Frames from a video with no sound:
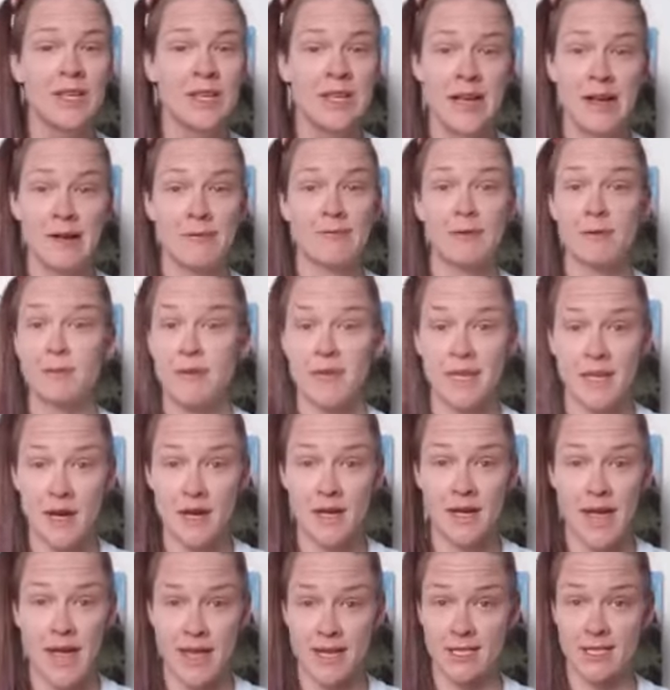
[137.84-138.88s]
And from a
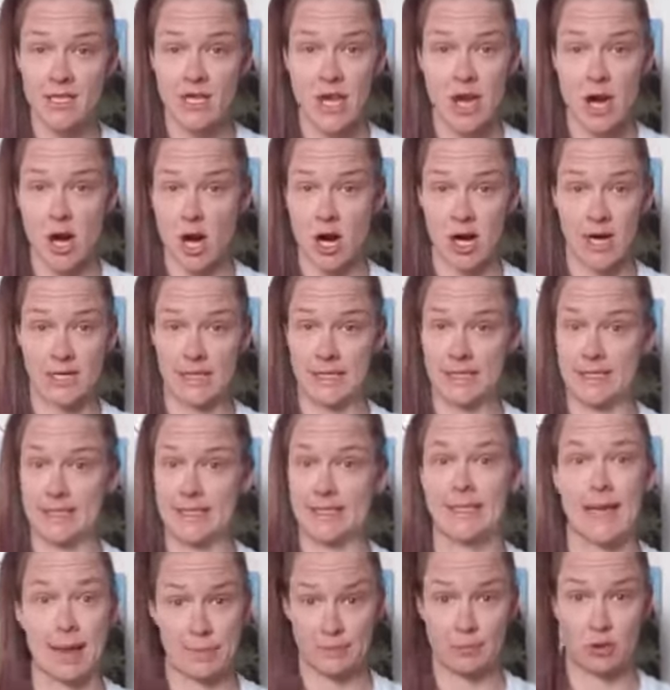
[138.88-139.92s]
young age, they are
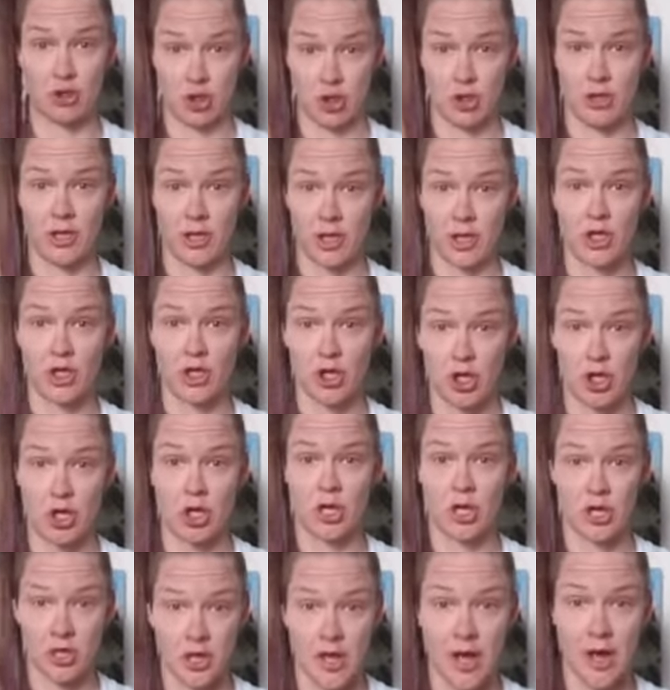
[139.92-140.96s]
exceptionally good
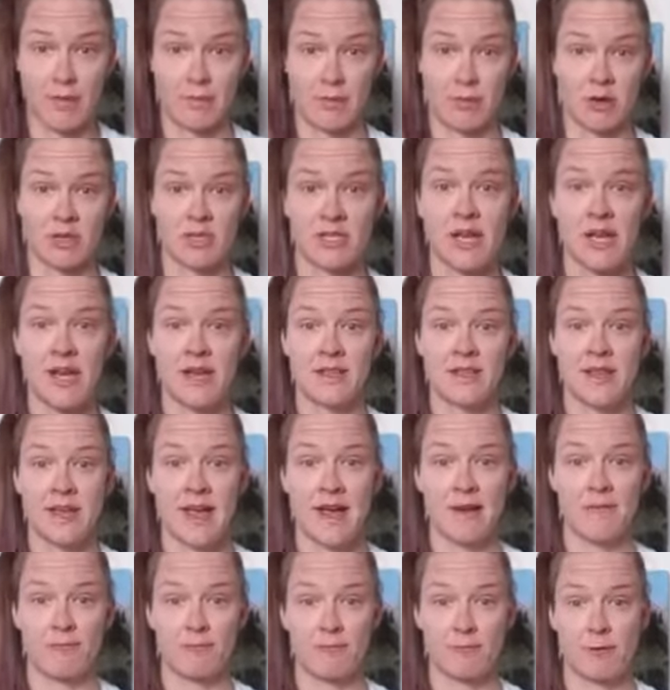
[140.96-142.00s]
climbers. They
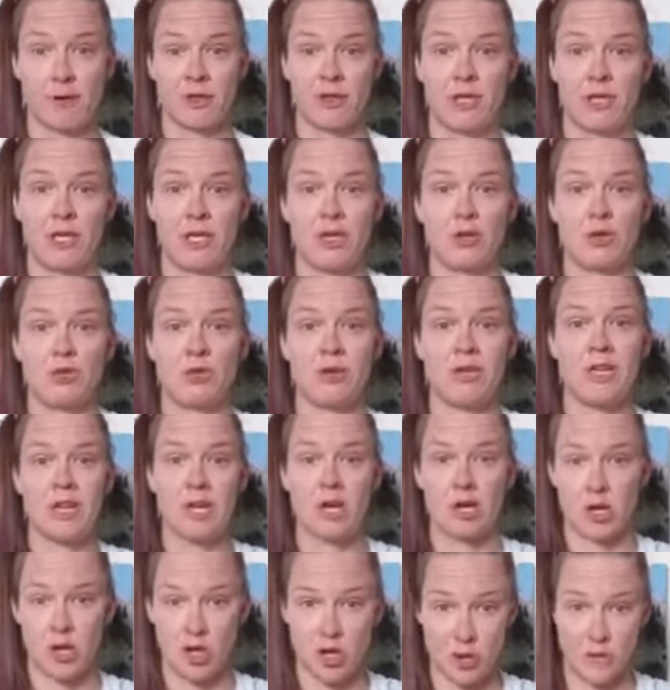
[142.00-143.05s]
have really unique
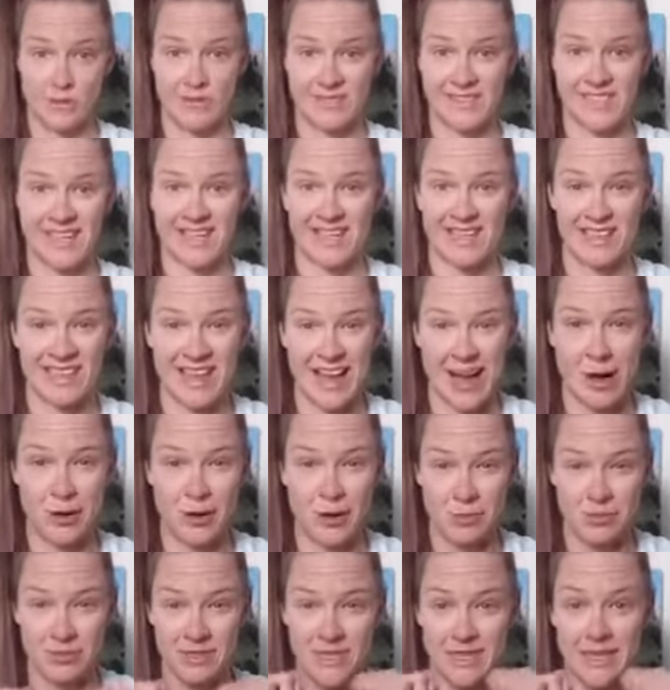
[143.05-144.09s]
hooves that allow
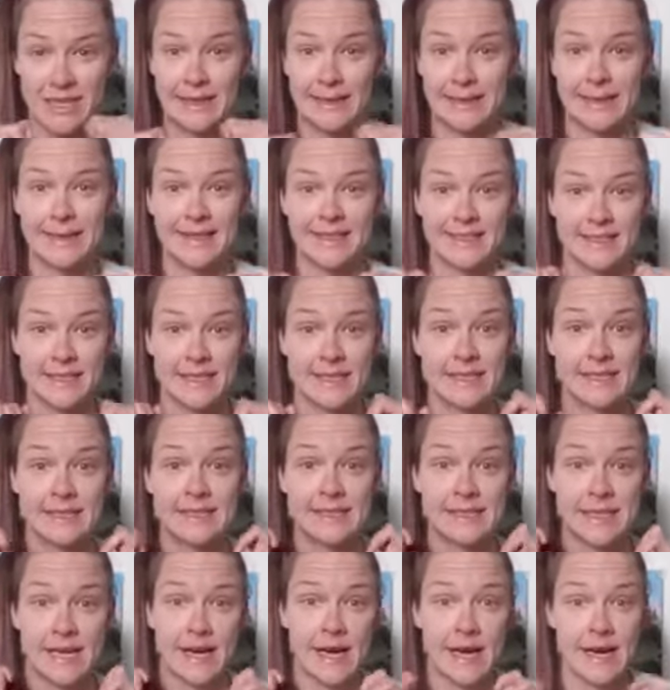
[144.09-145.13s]
them to cling to the
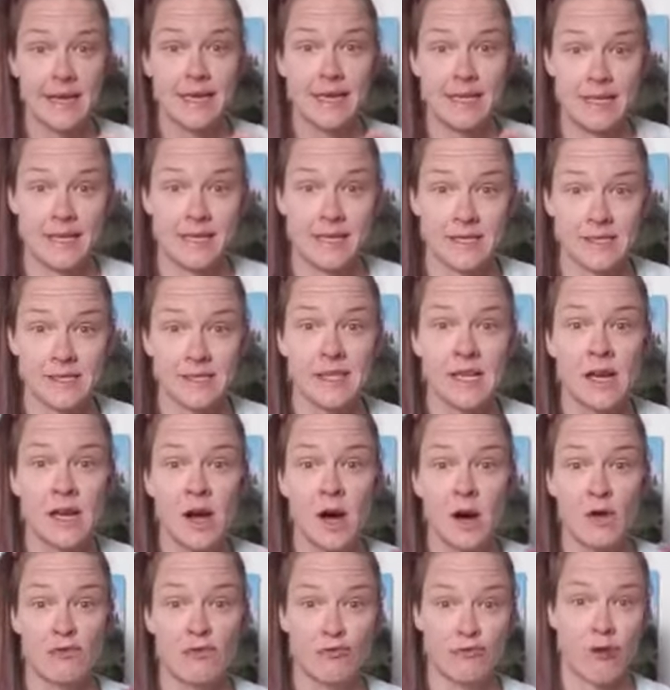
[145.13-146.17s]
tiniest
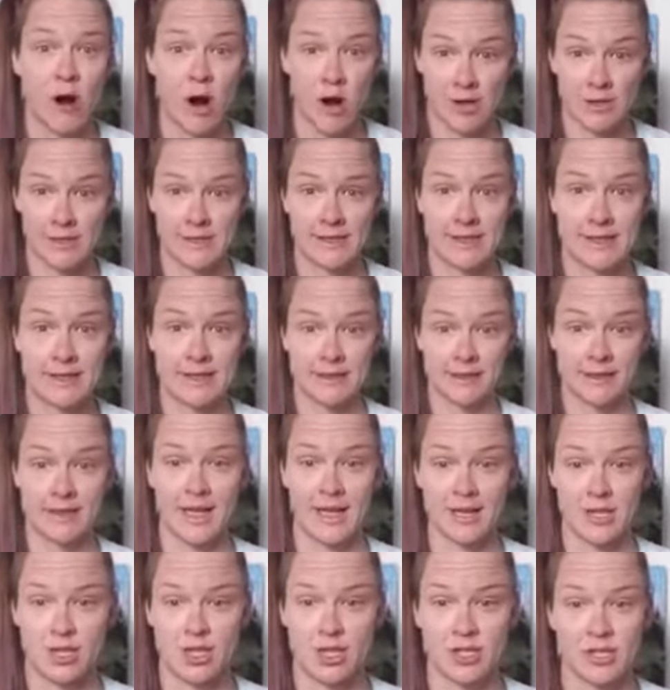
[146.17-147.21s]
of rocks and
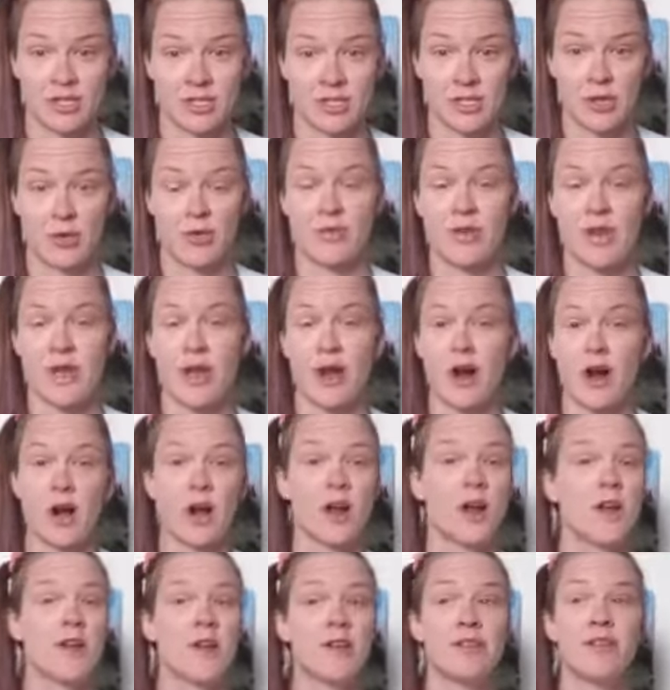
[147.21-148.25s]
ledges. So they are
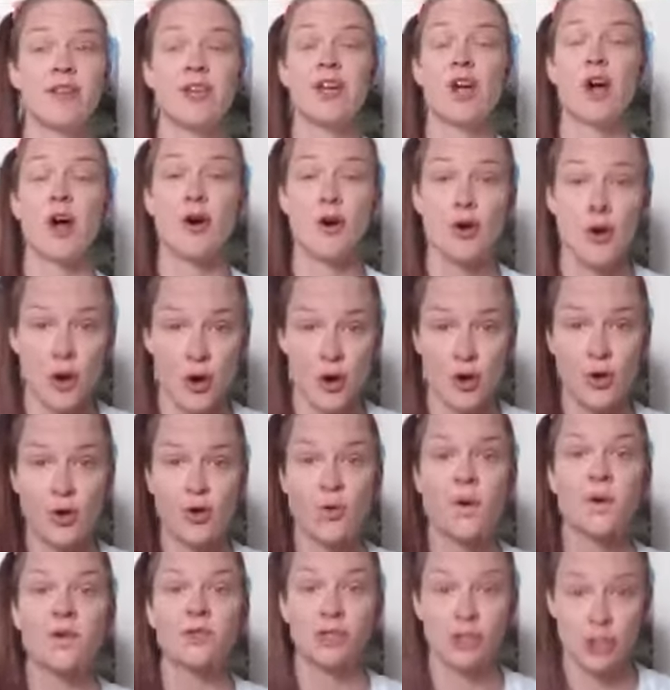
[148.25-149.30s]
the
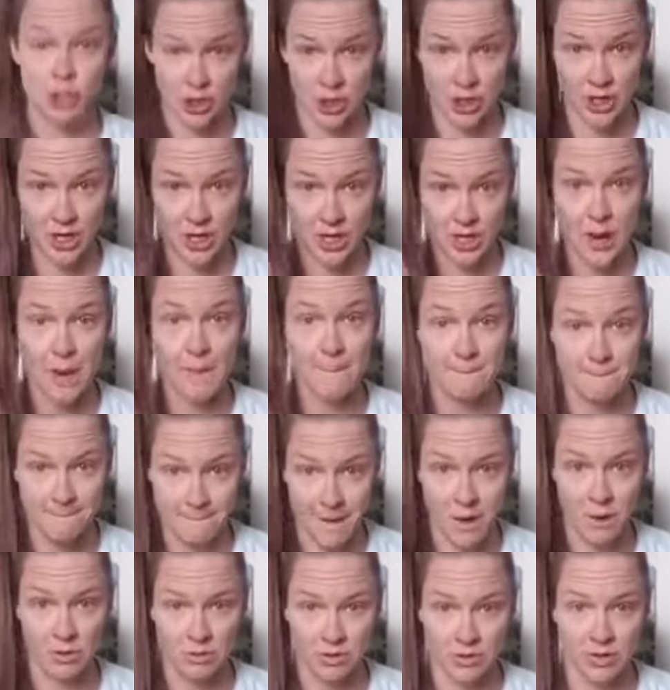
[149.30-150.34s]
OG
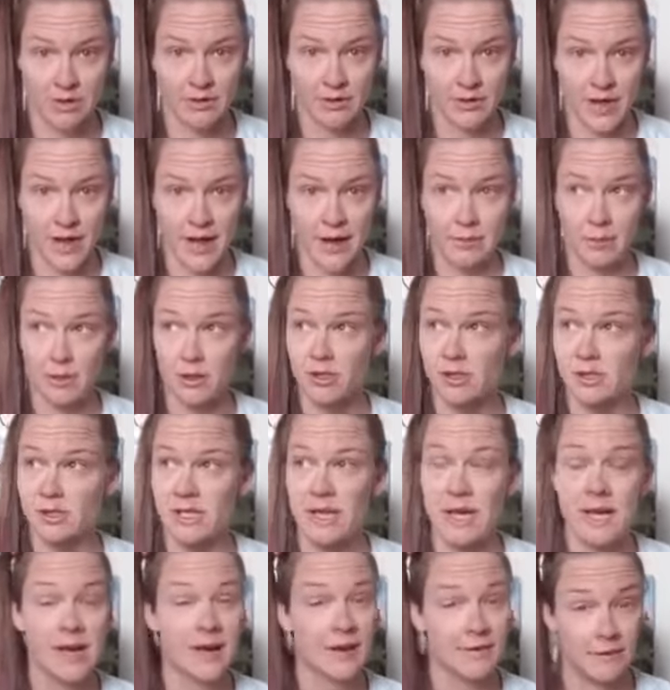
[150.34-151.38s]
mountain climbers.
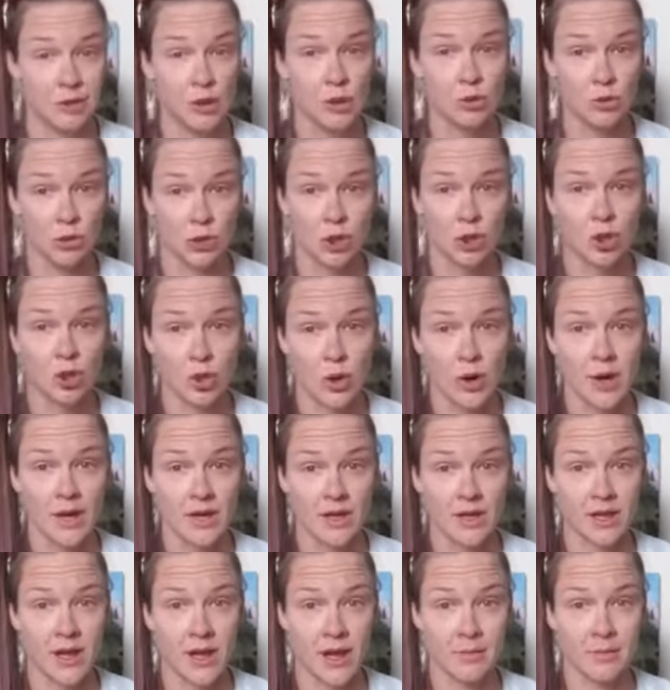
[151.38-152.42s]
If you enjoy
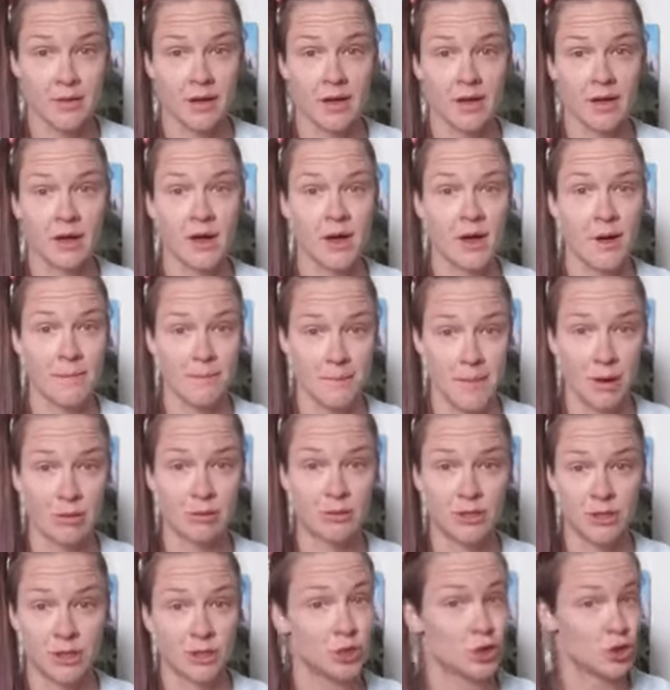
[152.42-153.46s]
climbing
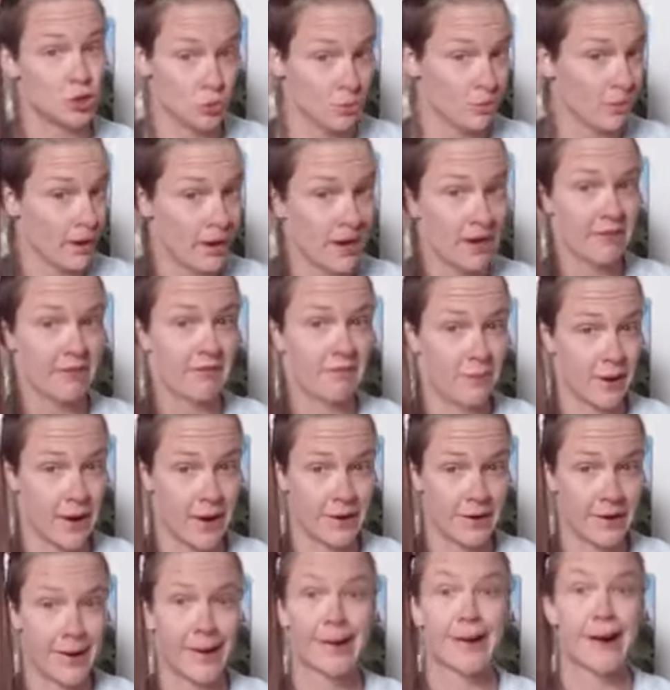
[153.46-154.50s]
mountains, you might have
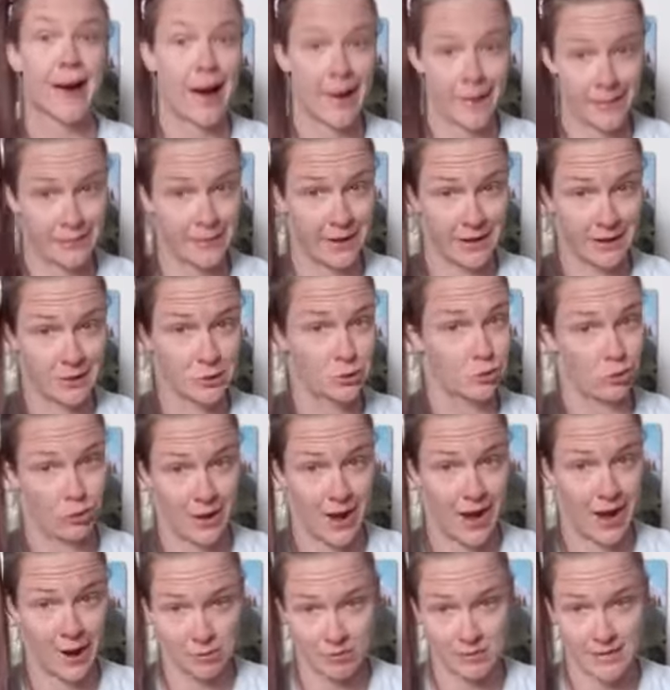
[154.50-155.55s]
been an ibex or an
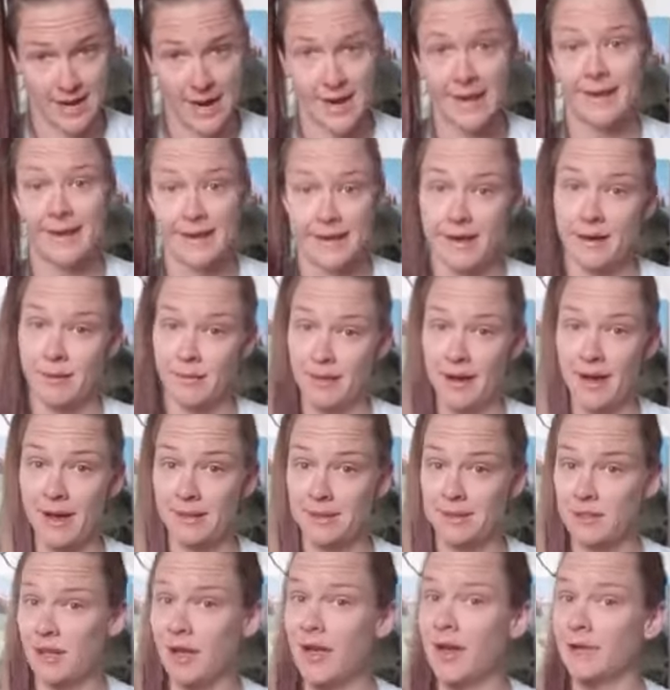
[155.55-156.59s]
oudad in a
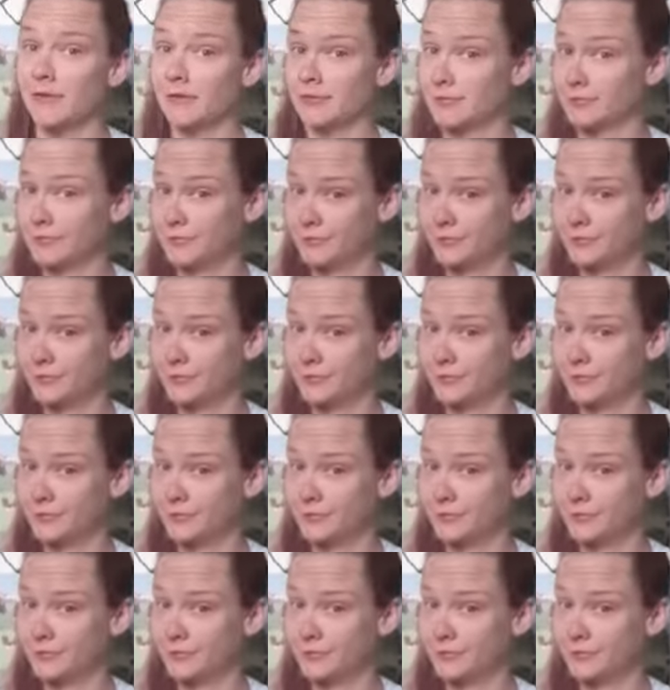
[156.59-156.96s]
past life.